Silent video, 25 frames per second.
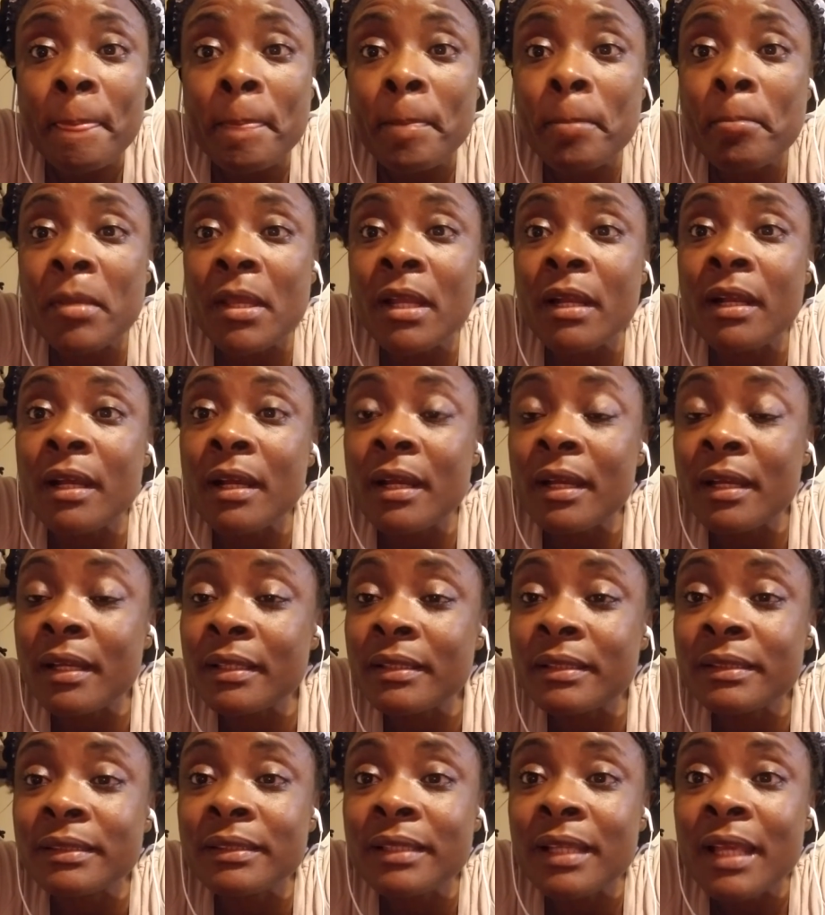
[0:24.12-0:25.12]

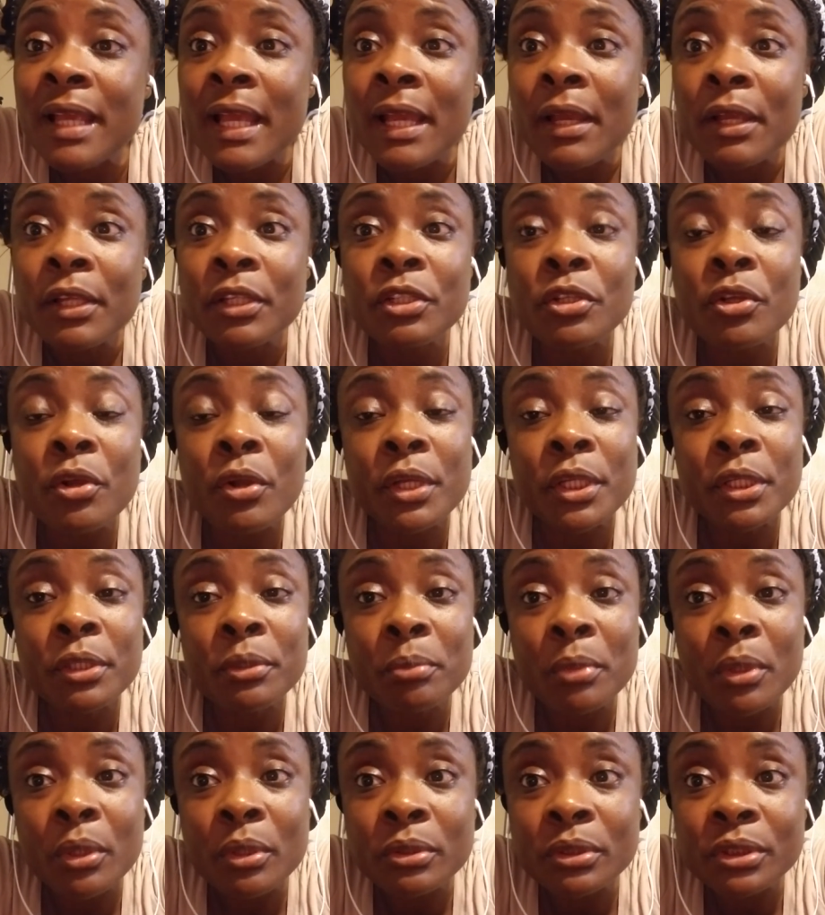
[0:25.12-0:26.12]
Because your
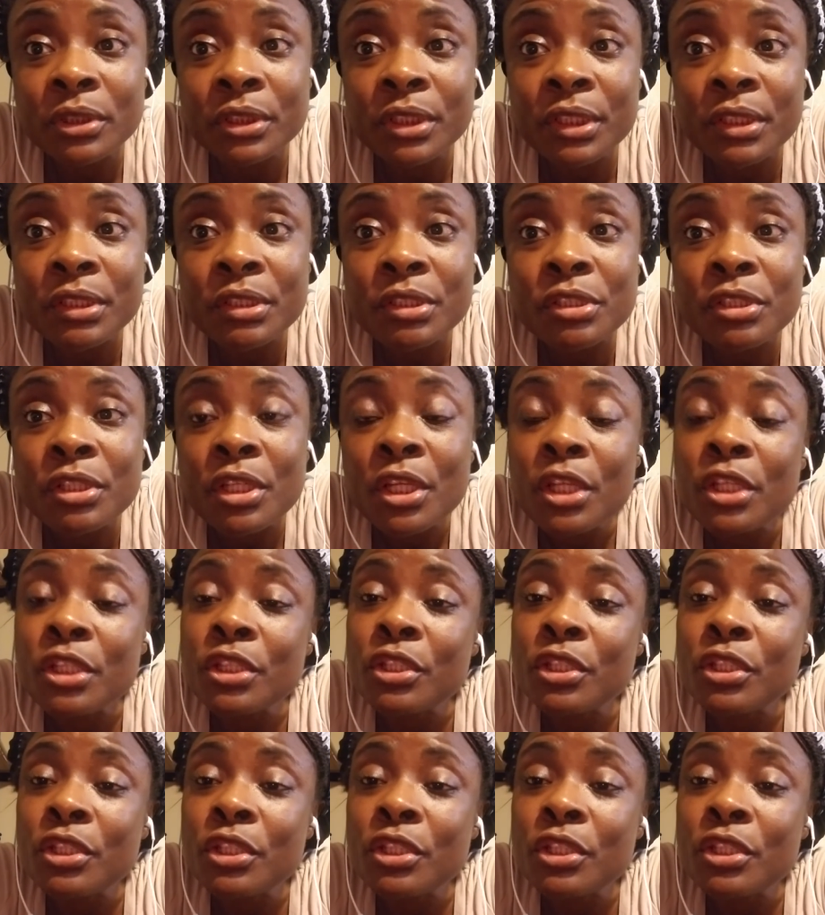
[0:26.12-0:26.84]
emotions,